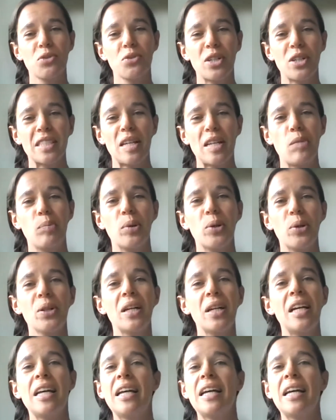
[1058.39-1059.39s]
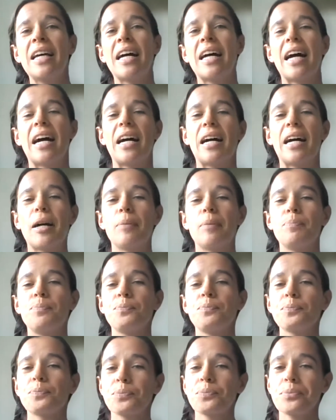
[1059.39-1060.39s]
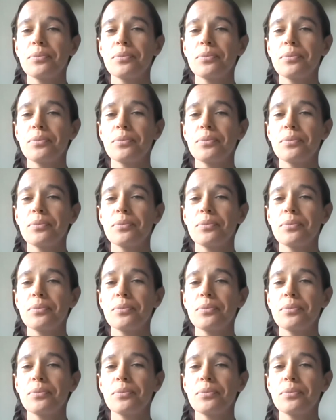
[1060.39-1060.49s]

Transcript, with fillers: for example. Um,